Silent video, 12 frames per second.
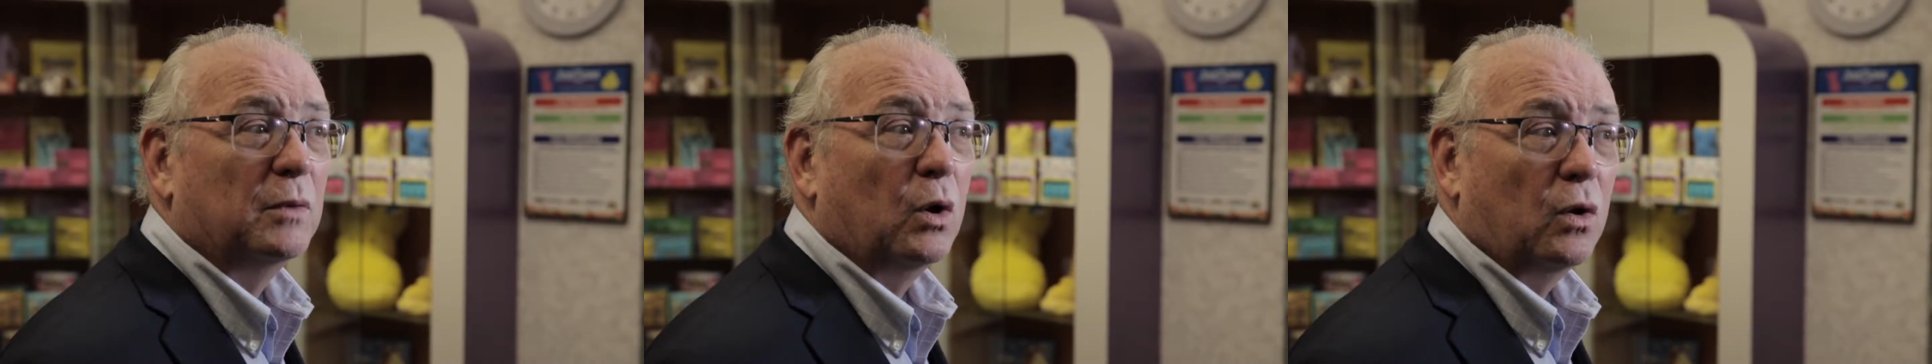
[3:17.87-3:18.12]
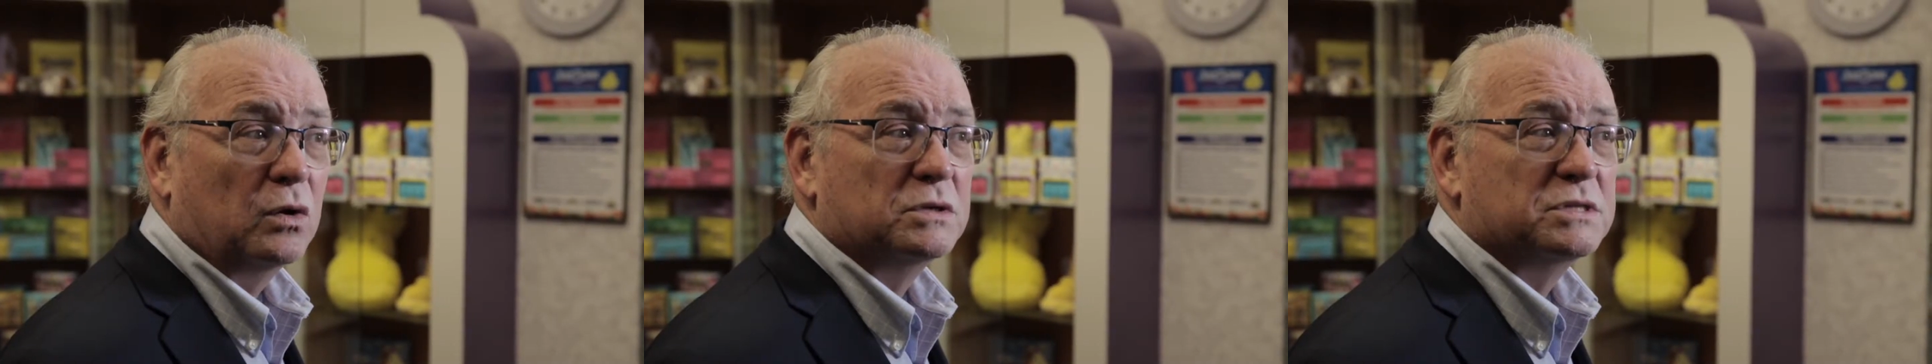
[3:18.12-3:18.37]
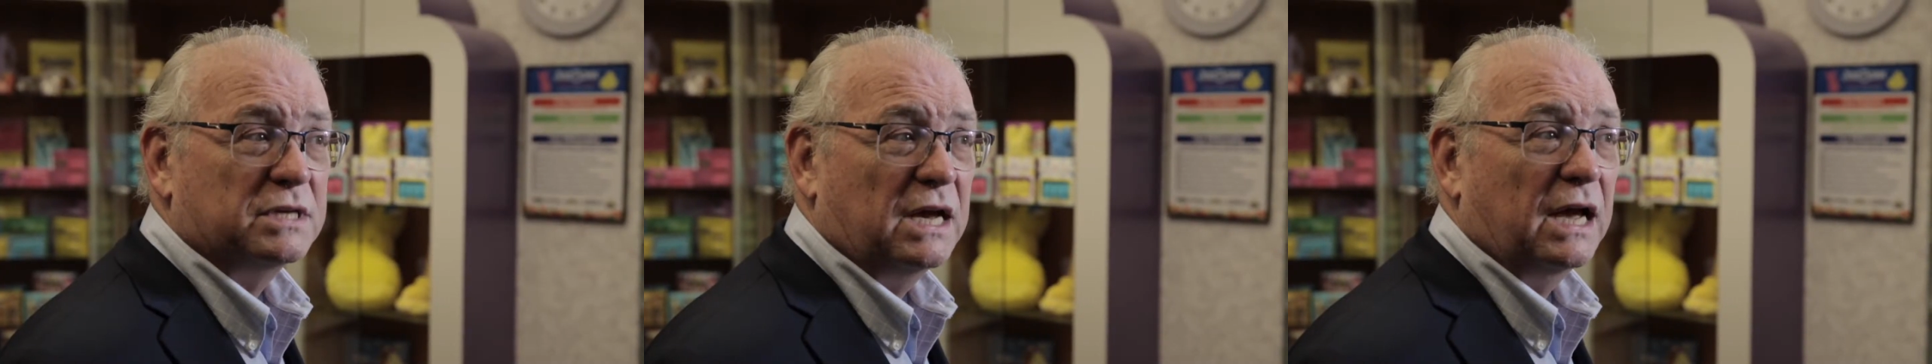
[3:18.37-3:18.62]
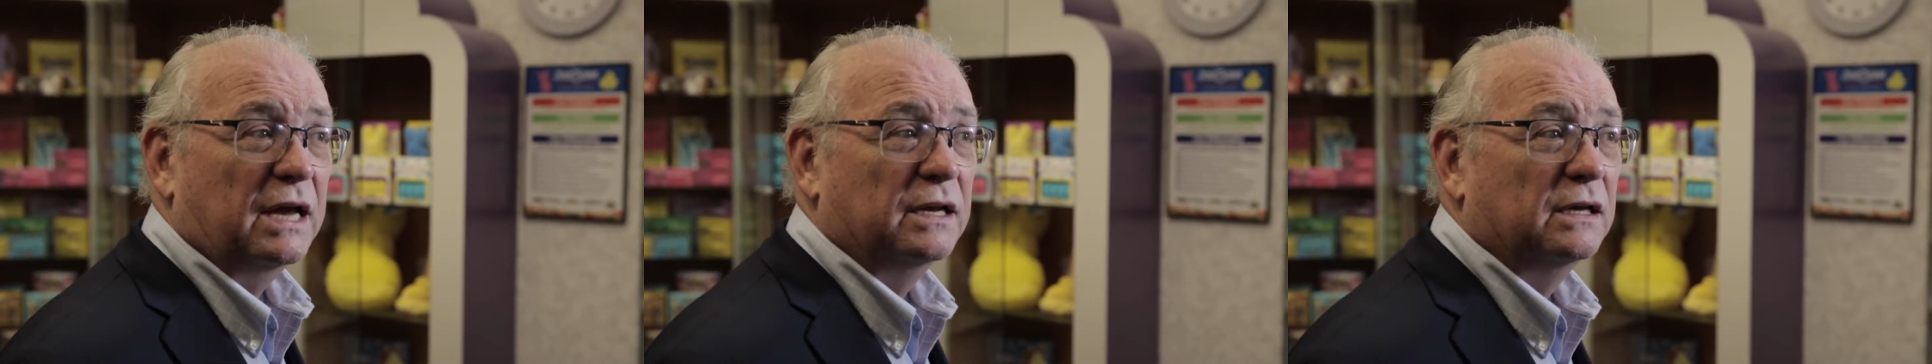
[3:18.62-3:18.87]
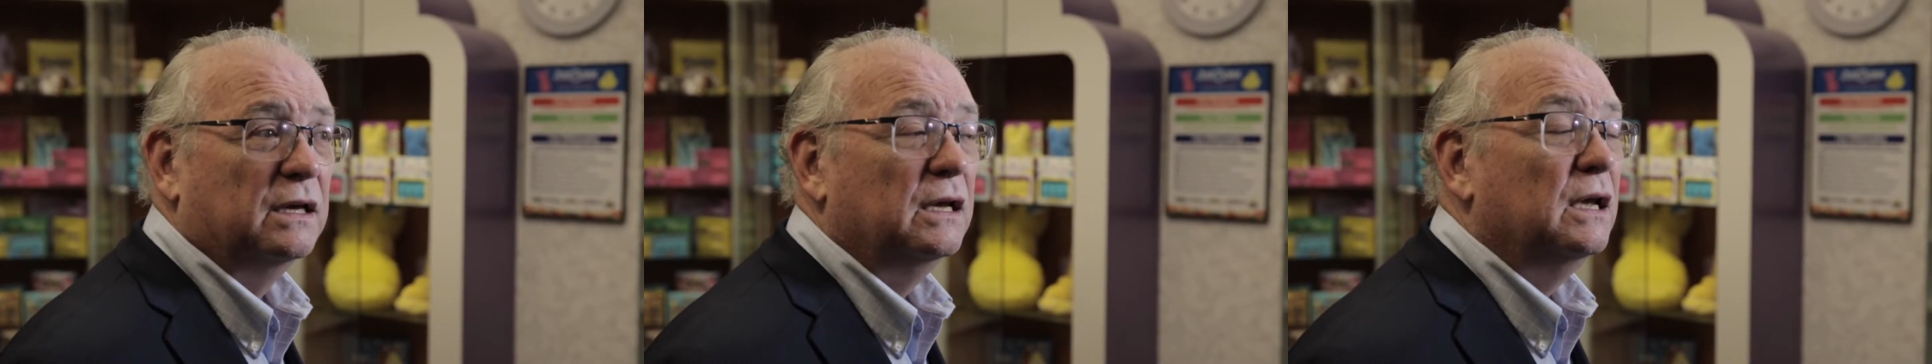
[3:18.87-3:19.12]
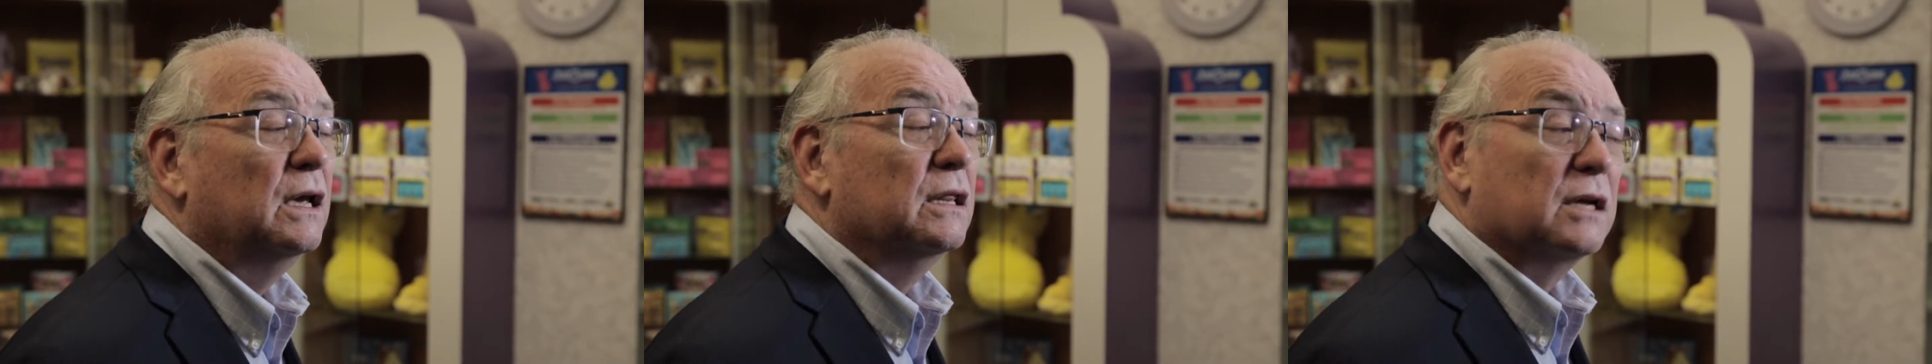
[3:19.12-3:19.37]
them on site.
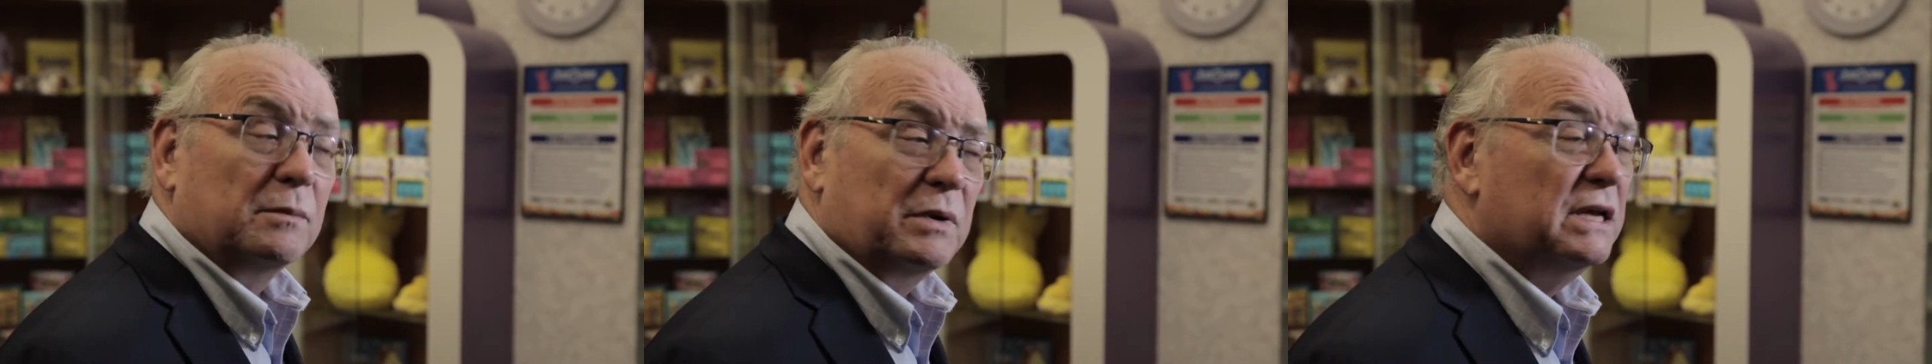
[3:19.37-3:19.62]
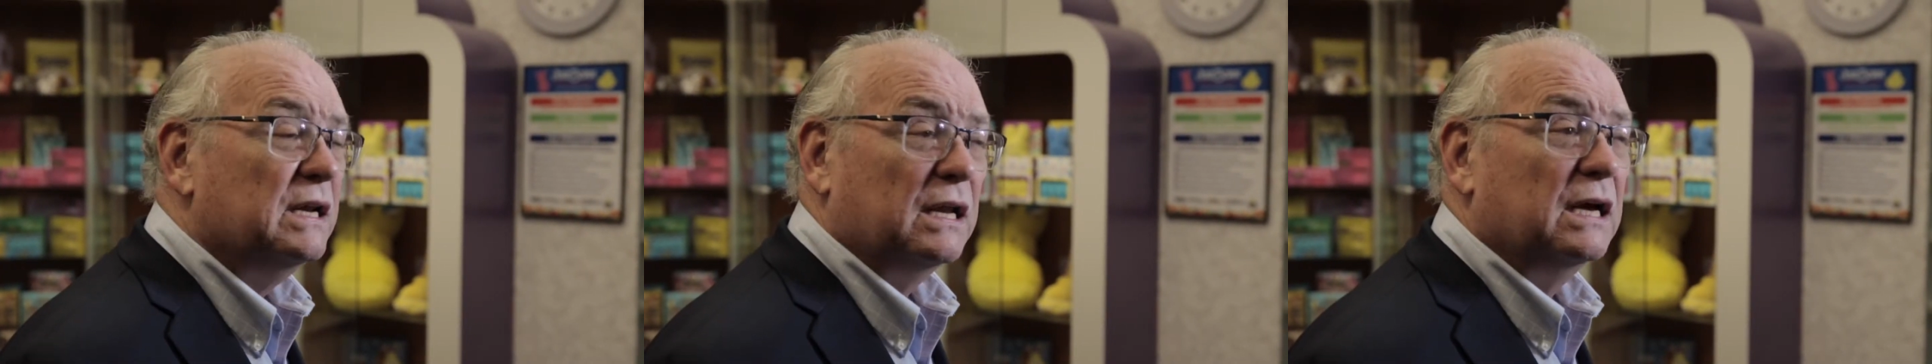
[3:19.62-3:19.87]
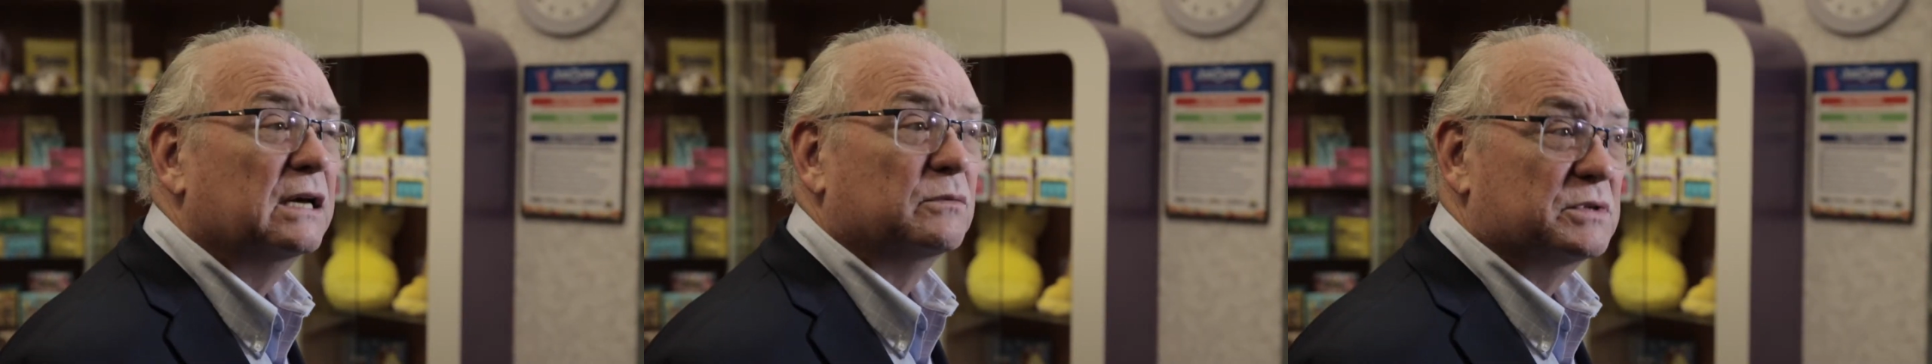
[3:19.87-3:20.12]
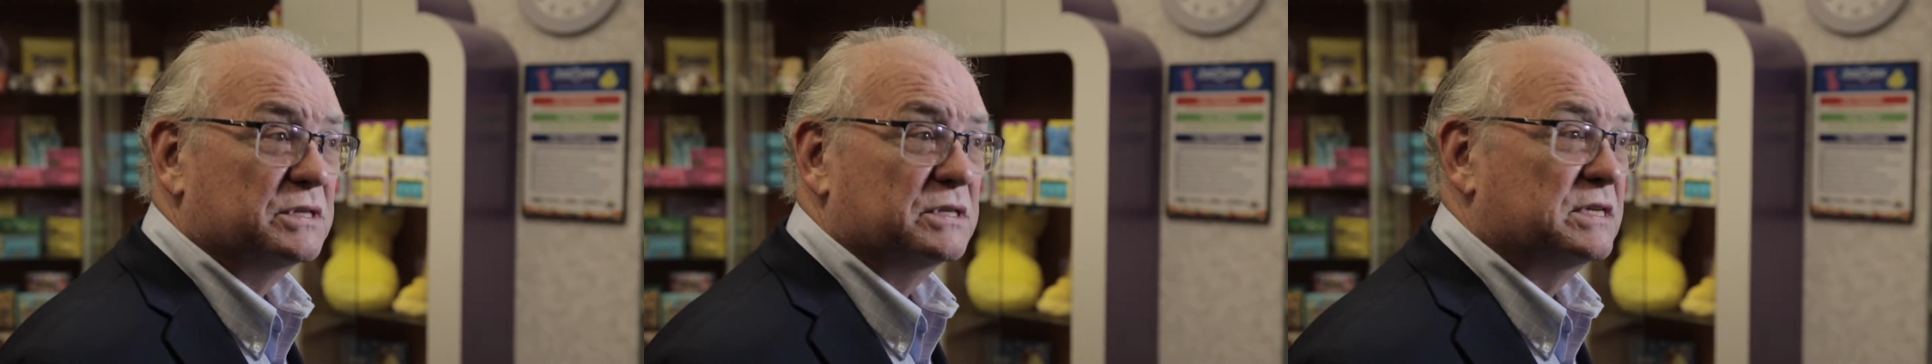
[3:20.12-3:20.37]
The complete line was